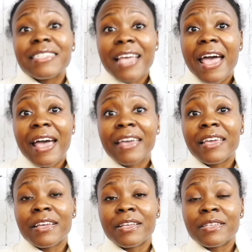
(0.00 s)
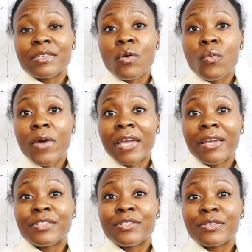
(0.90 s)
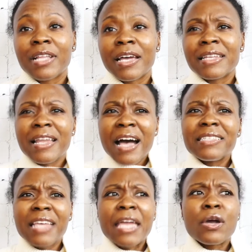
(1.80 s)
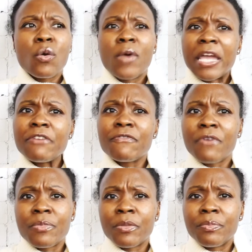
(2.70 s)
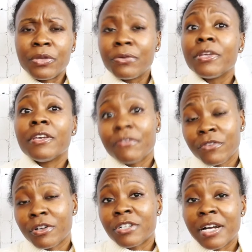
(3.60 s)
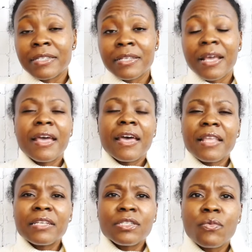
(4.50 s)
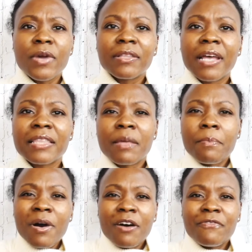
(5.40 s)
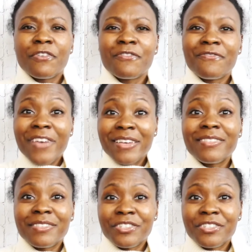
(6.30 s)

hack is a way to like not take away from the beauty of your dress, and that's to wear like the puffer vest